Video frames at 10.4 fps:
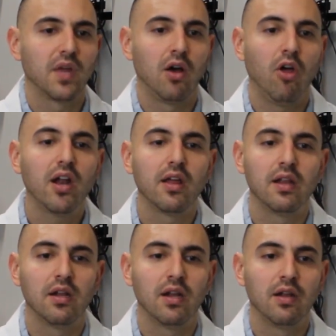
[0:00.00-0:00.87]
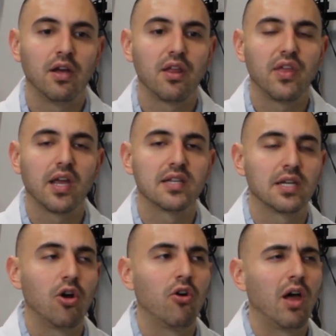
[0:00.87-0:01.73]
another thing is,
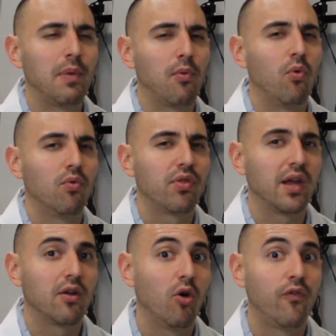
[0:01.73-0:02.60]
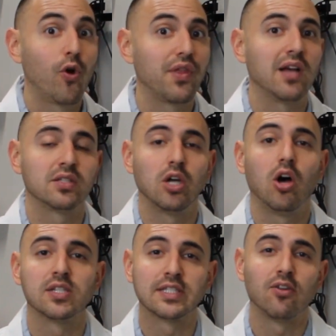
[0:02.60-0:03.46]
I know a lot of people think, oh,
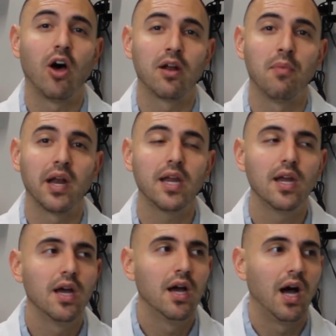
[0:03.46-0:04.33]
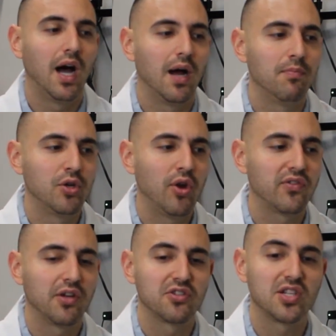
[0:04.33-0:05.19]
$4,000 is a lot of money, but you
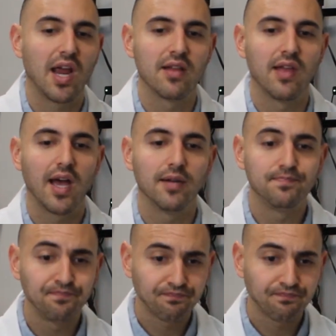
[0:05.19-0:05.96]
have to understand that